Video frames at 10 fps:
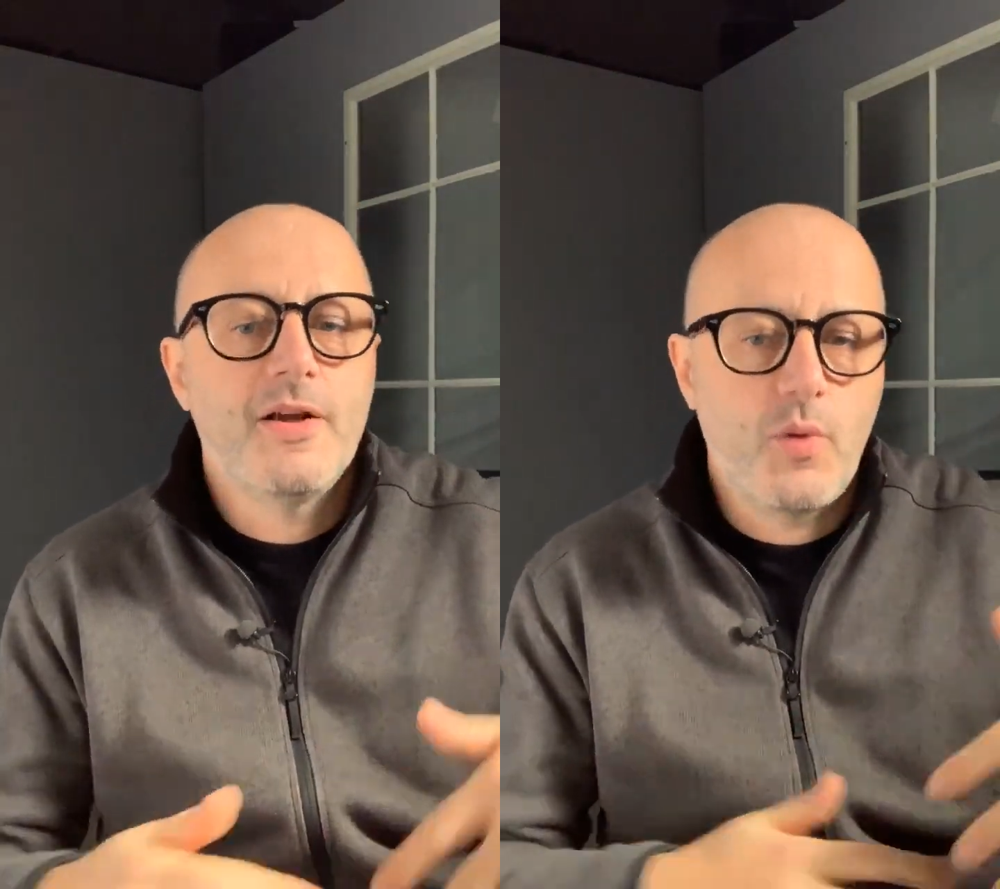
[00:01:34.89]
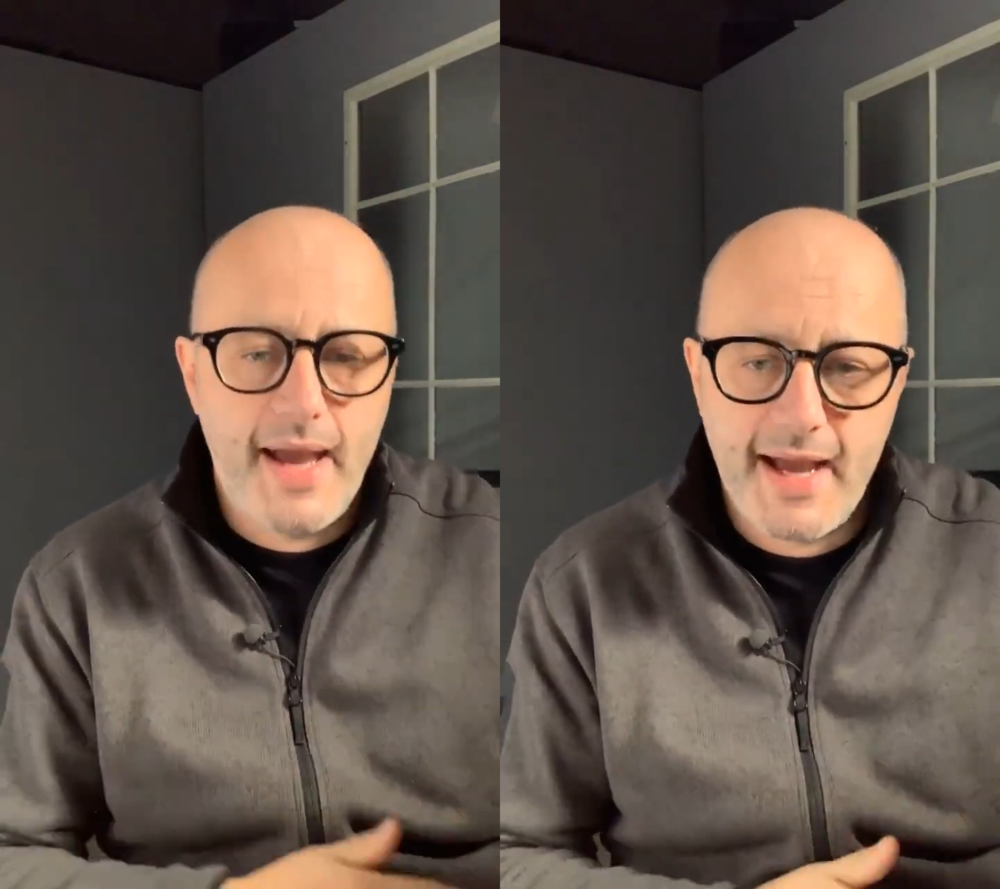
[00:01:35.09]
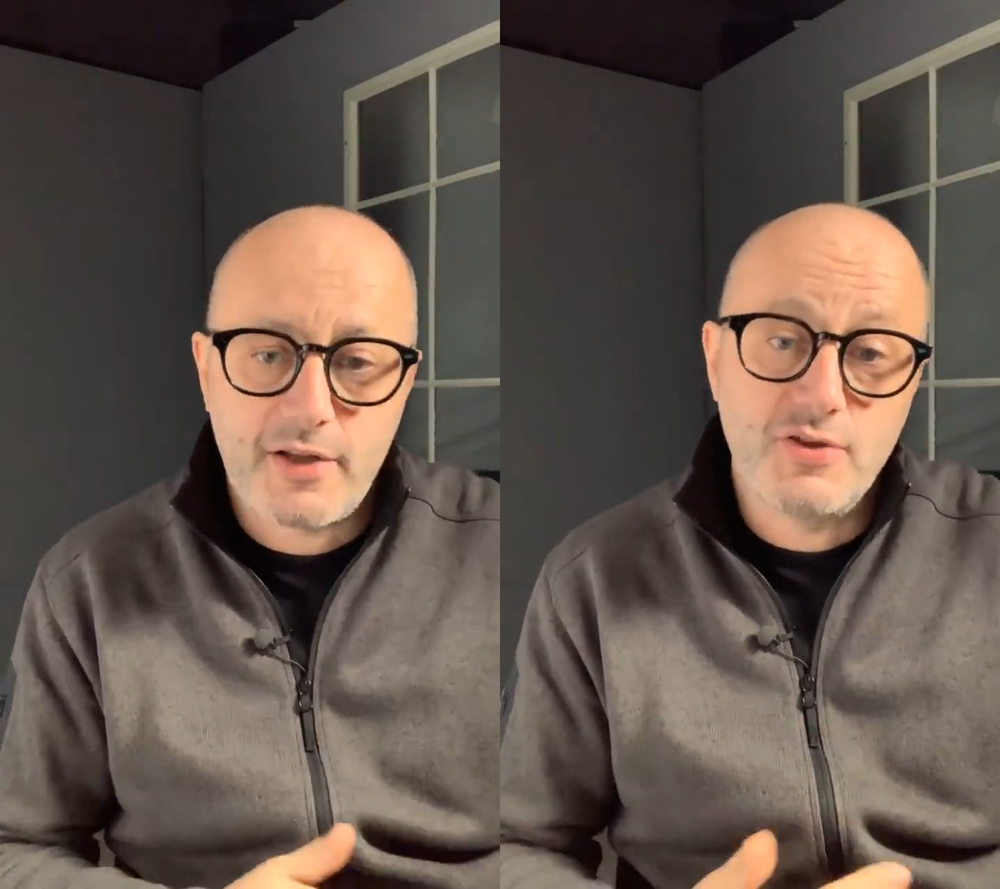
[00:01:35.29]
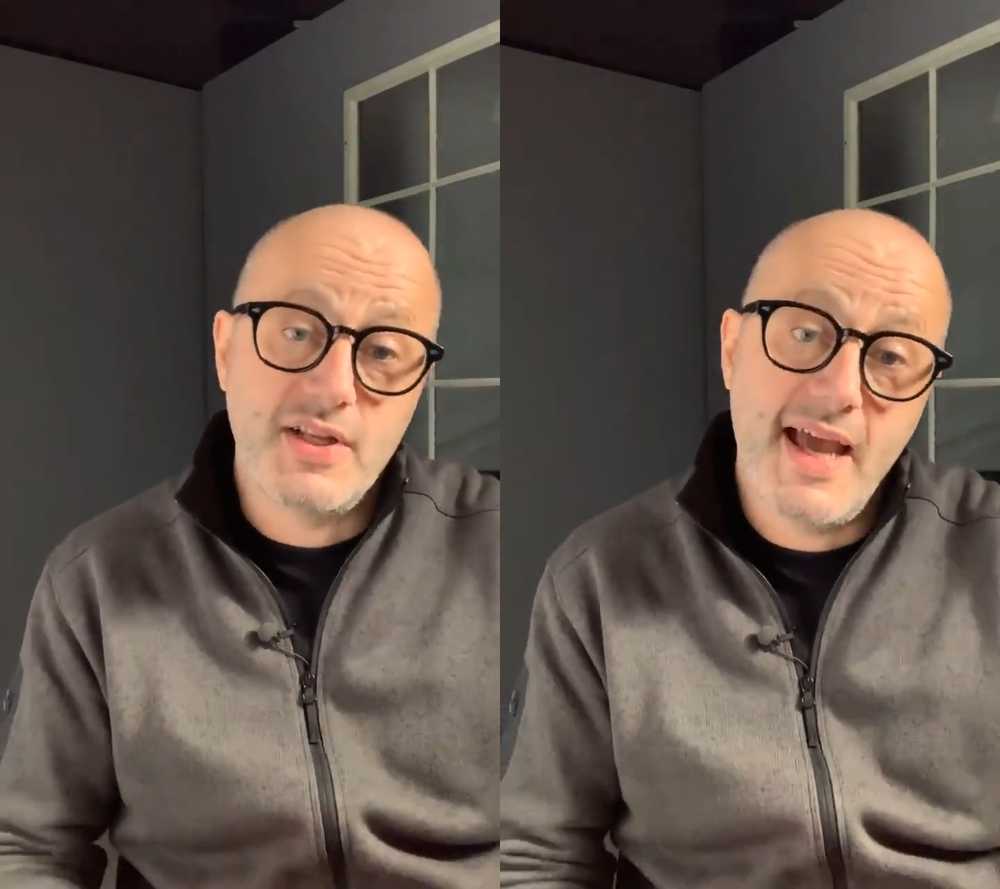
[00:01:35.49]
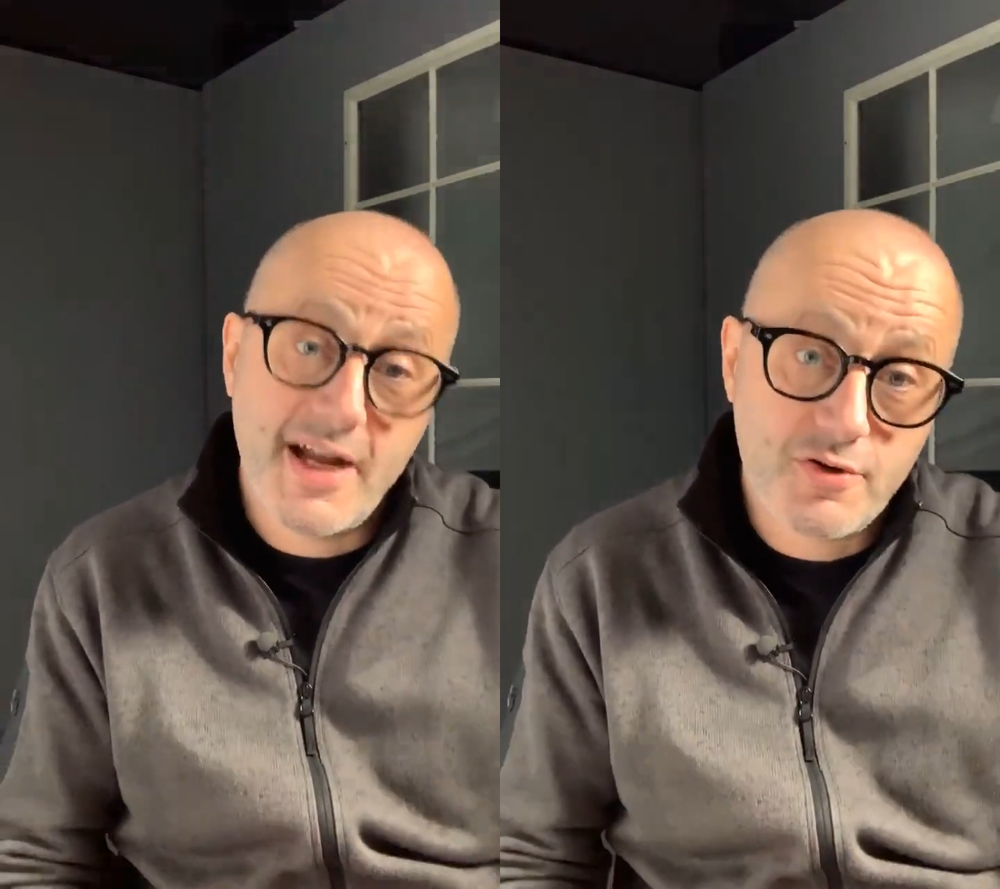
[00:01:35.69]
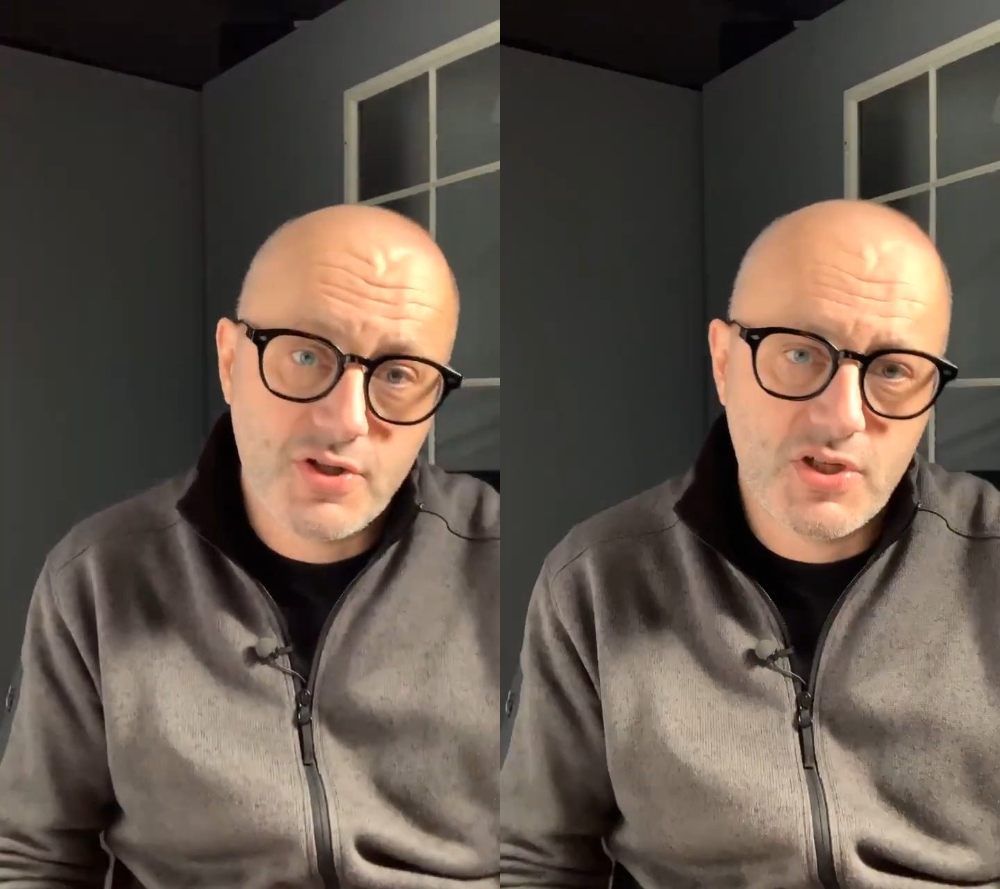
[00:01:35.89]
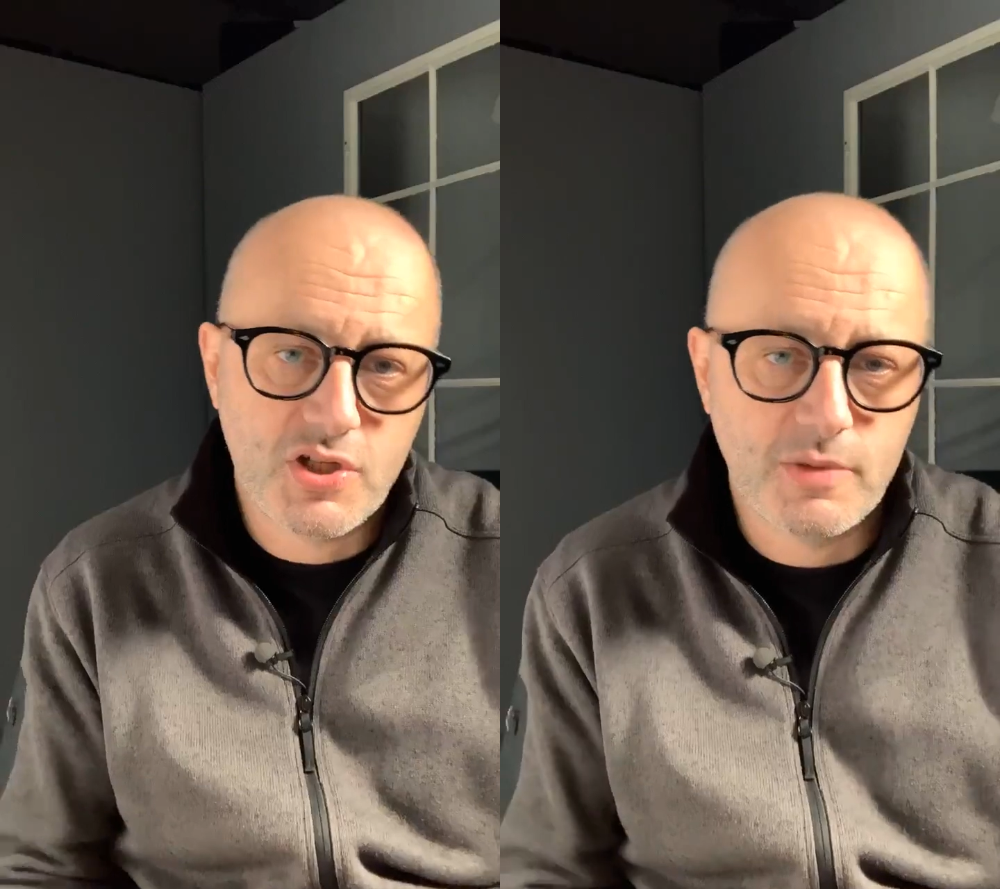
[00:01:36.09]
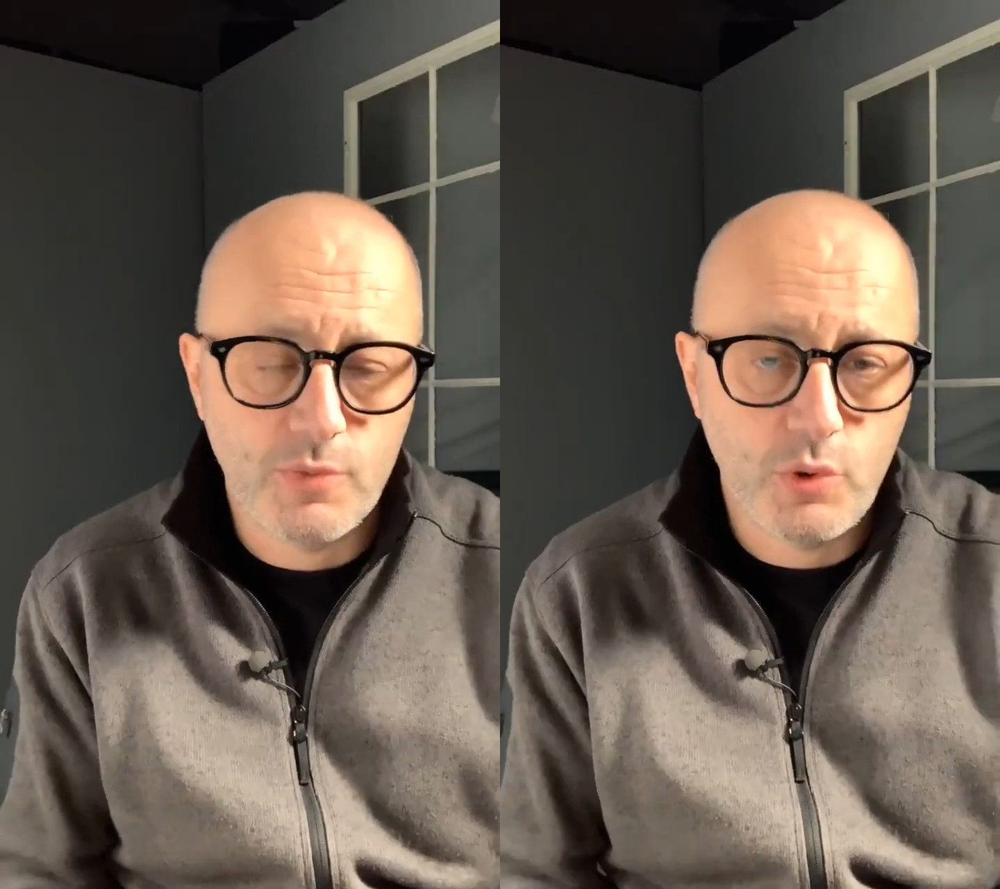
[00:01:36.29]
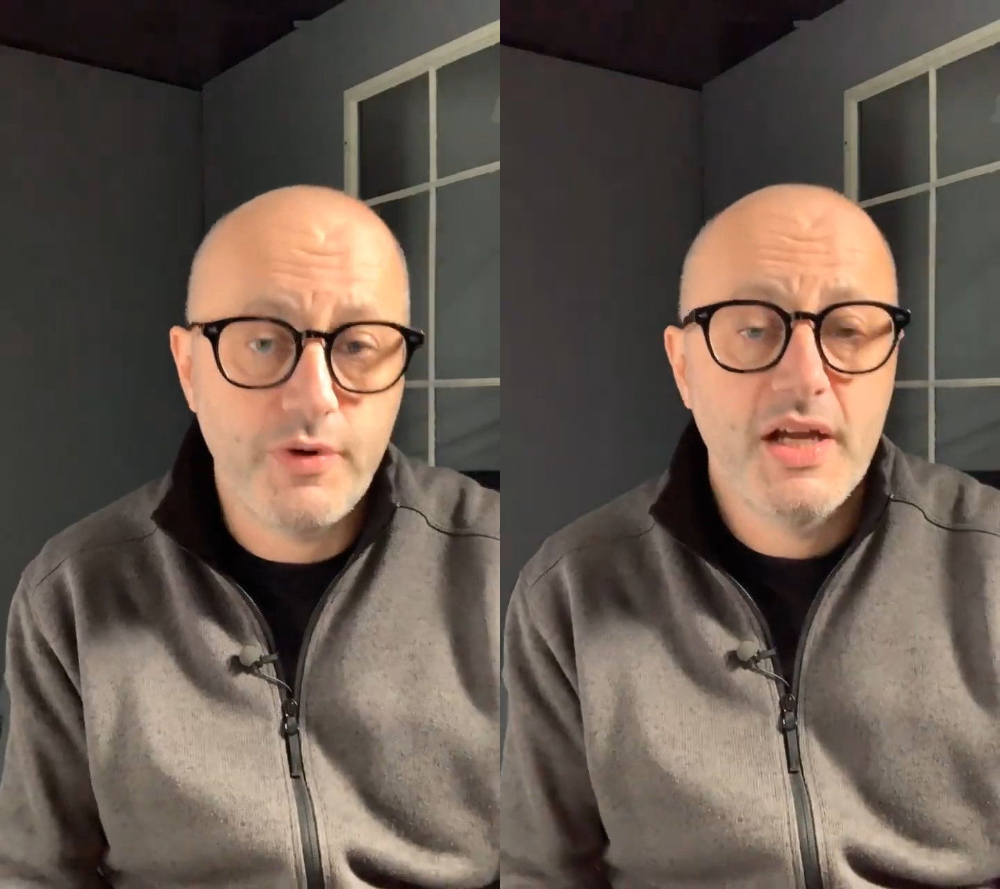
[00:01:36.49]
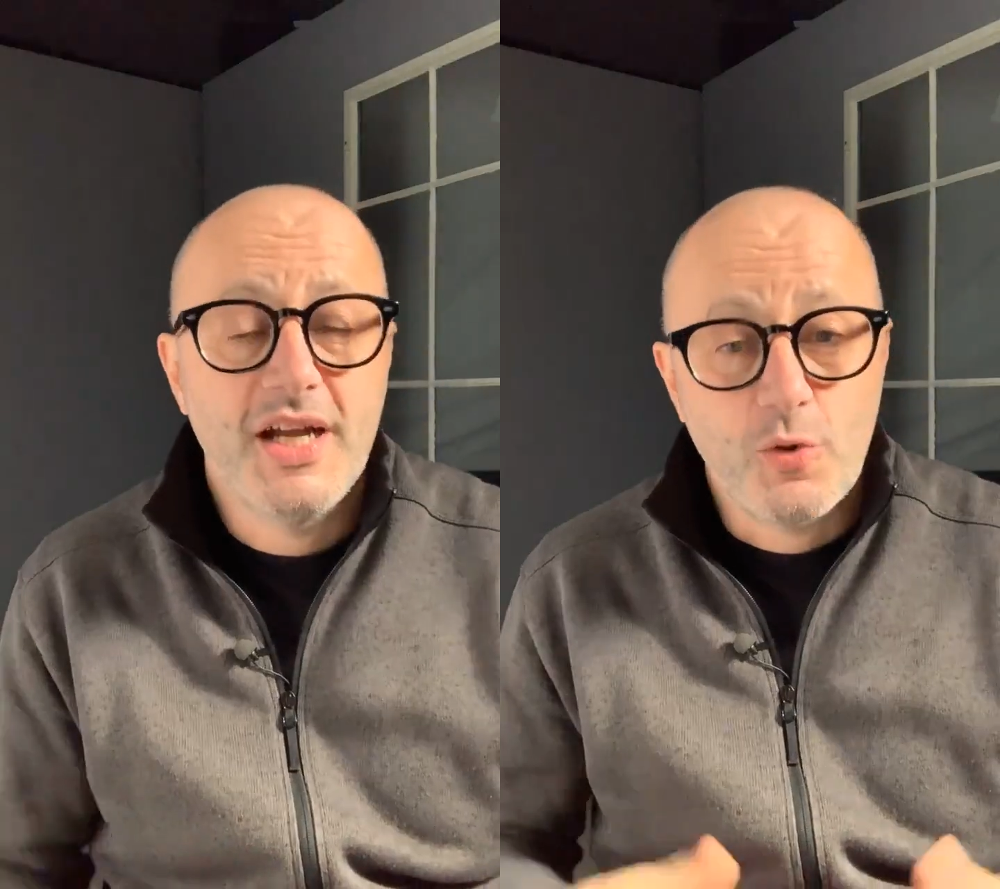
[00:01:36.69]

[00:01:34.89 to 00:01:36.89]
where actors and actresses could move,